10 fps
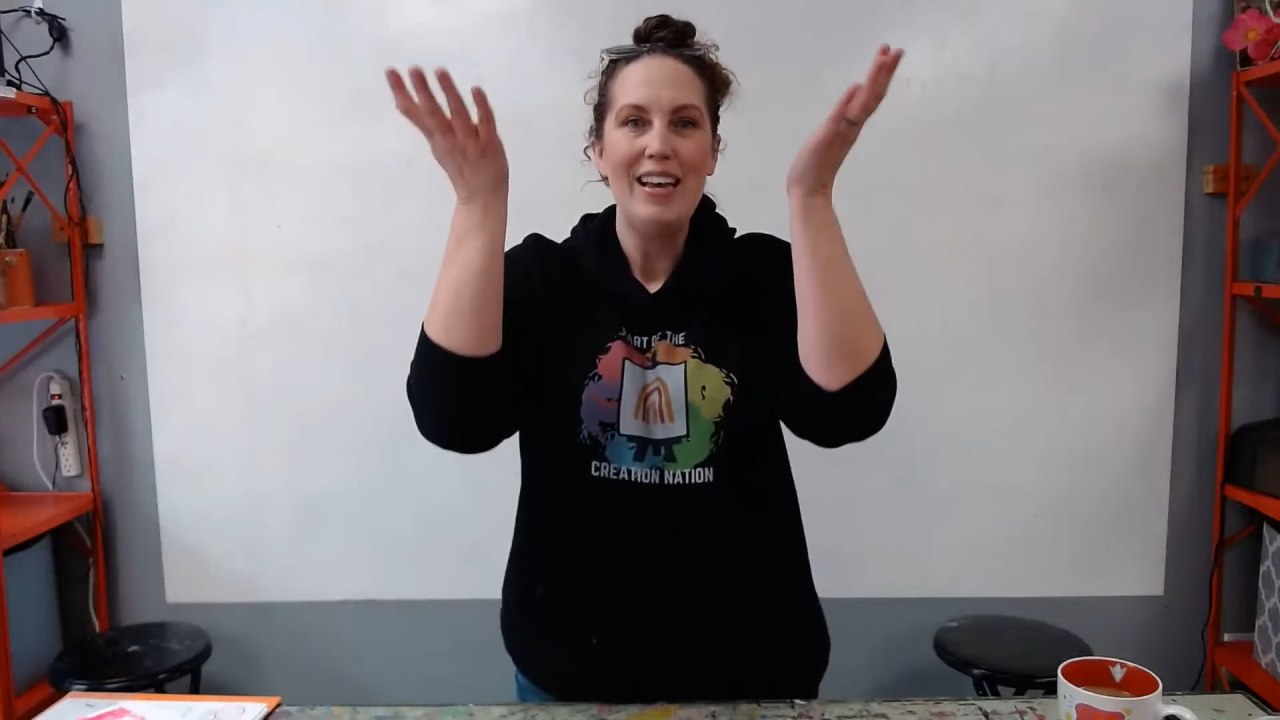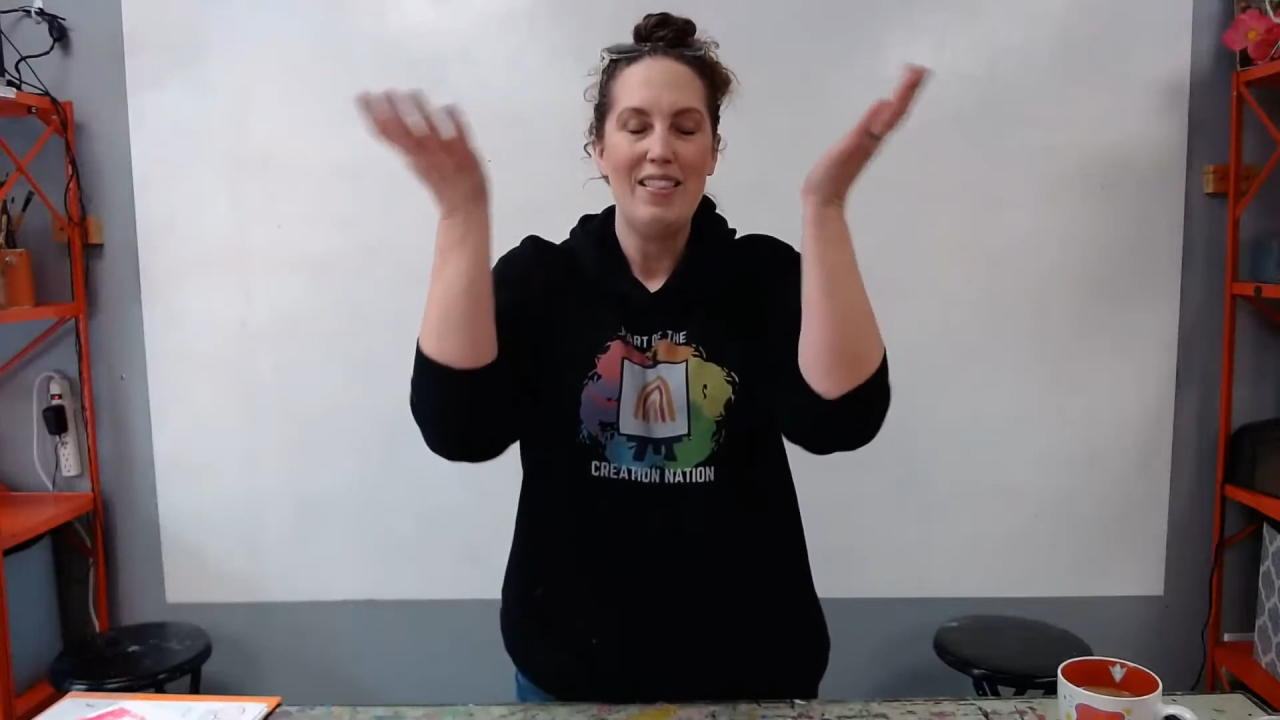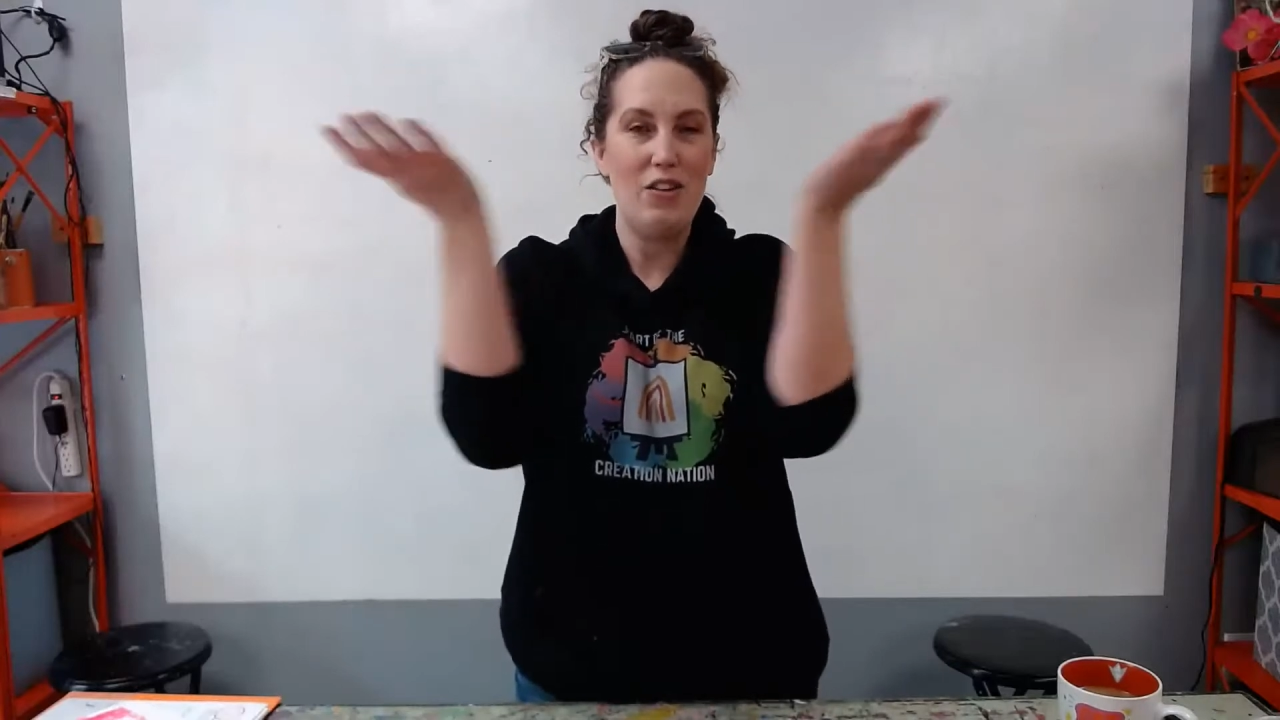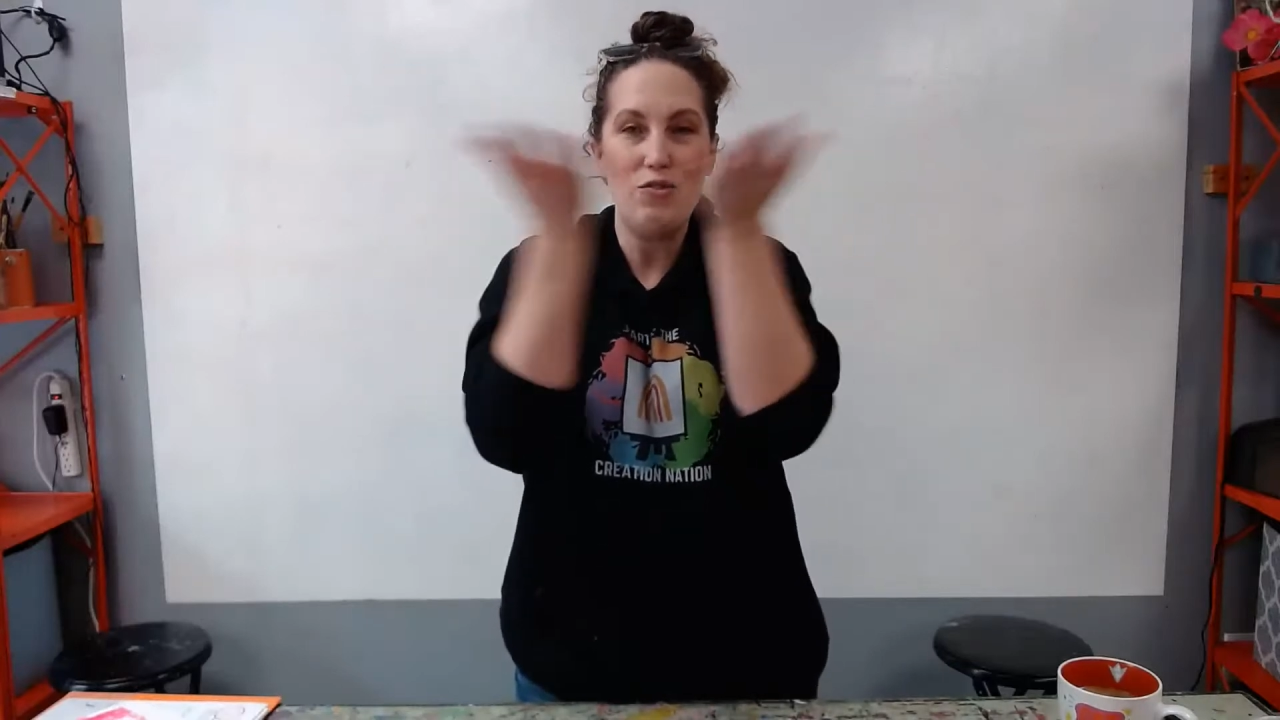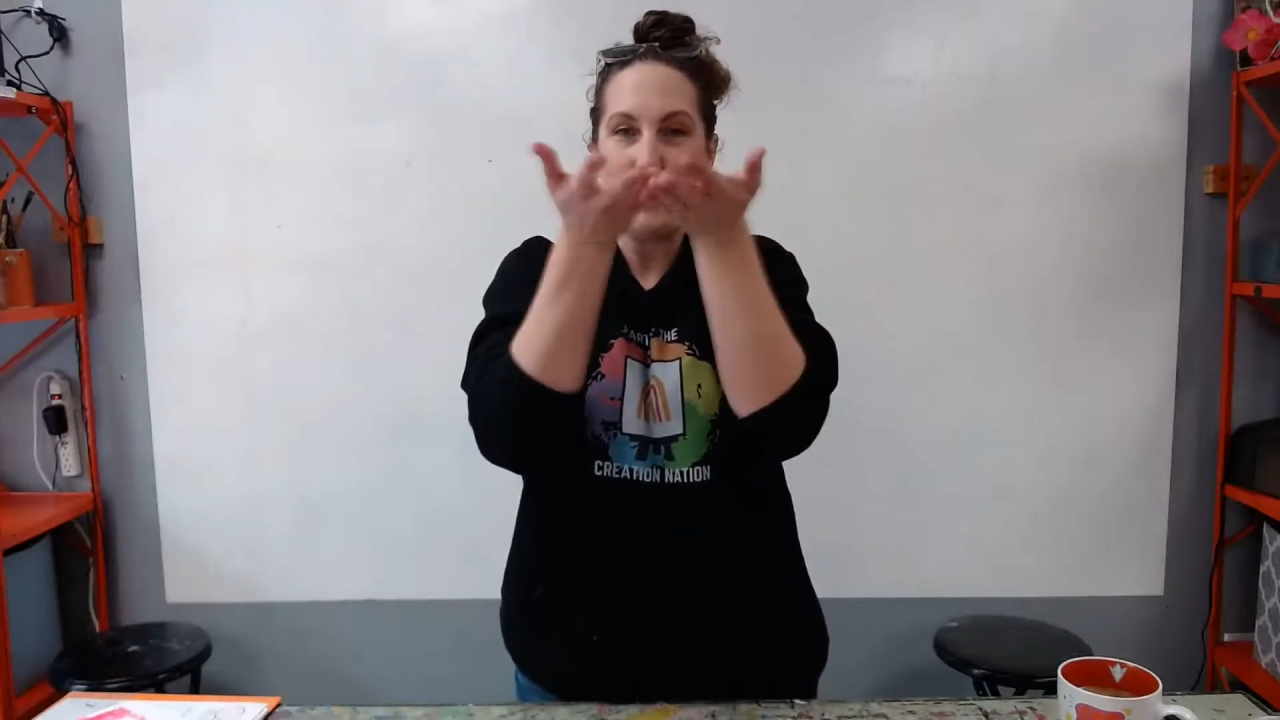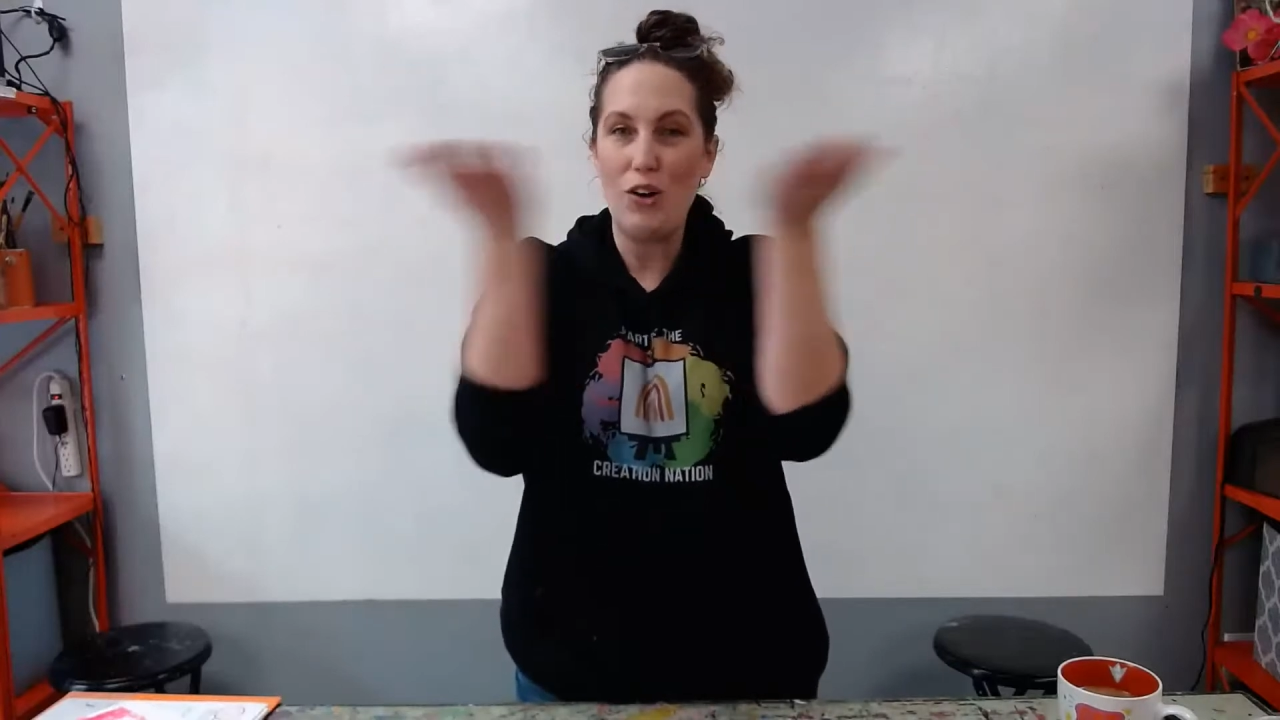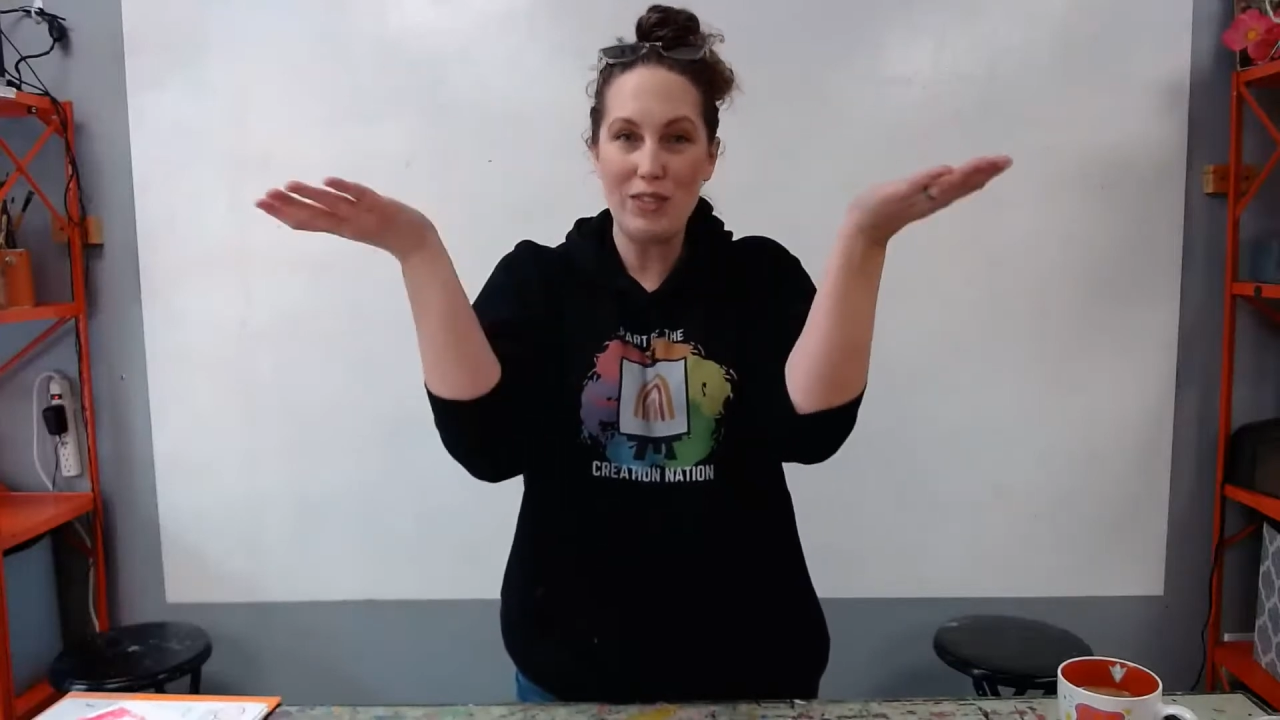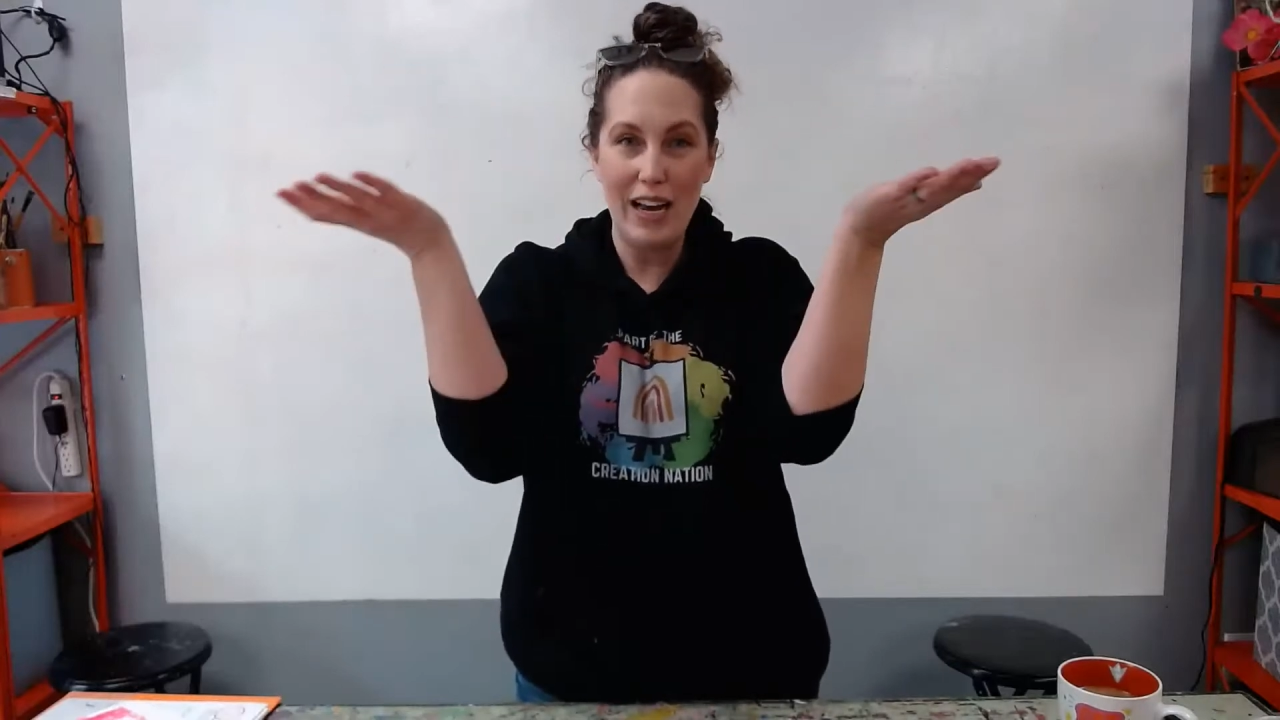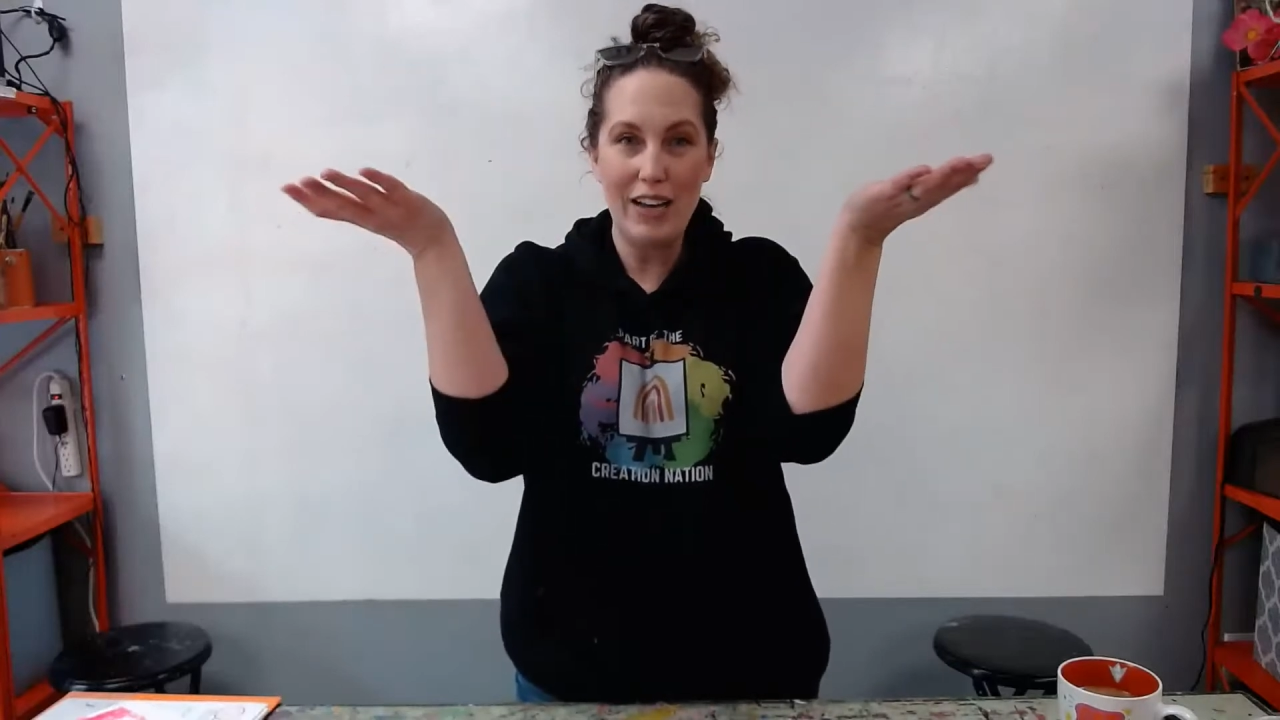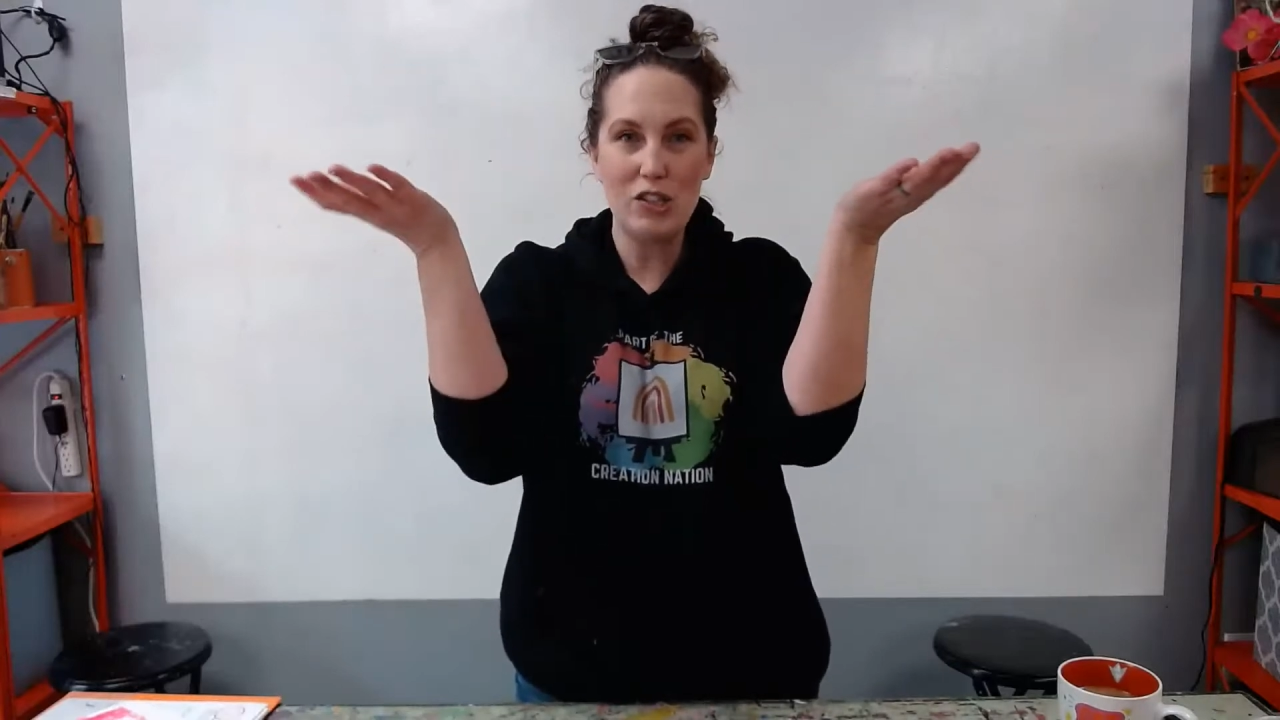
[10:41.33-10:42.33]
that you don't
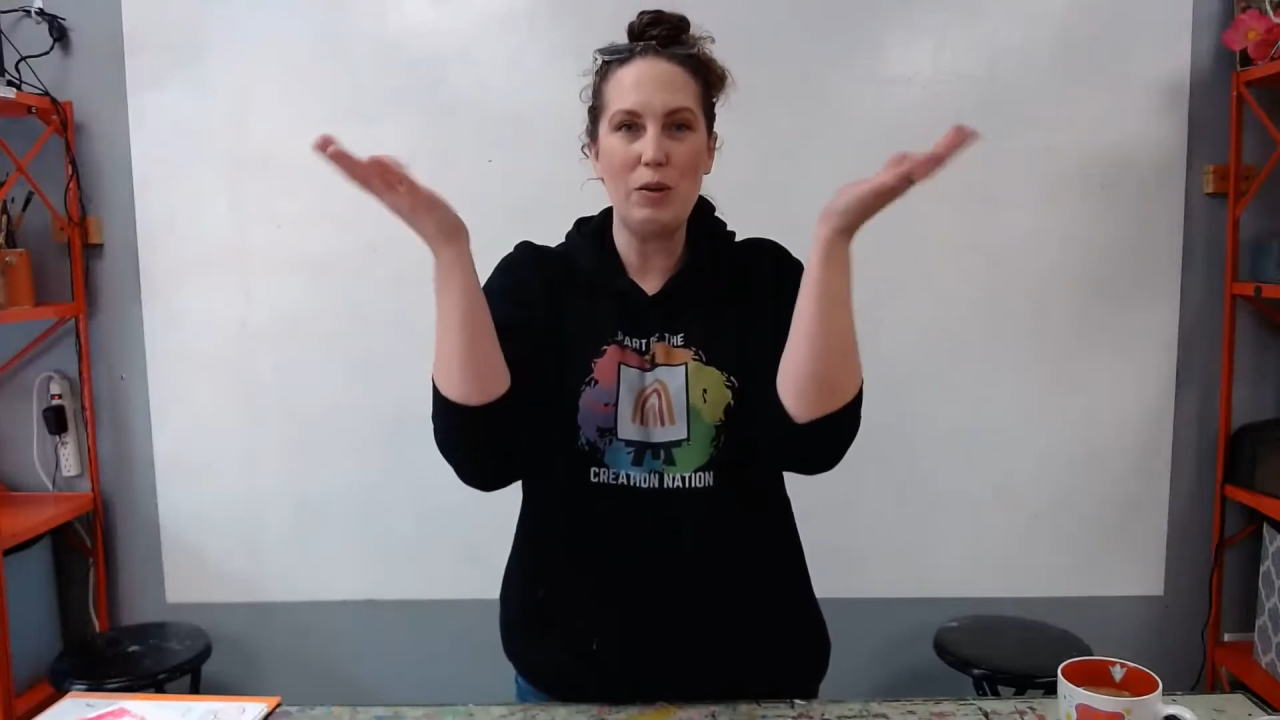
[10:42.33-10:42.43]
touch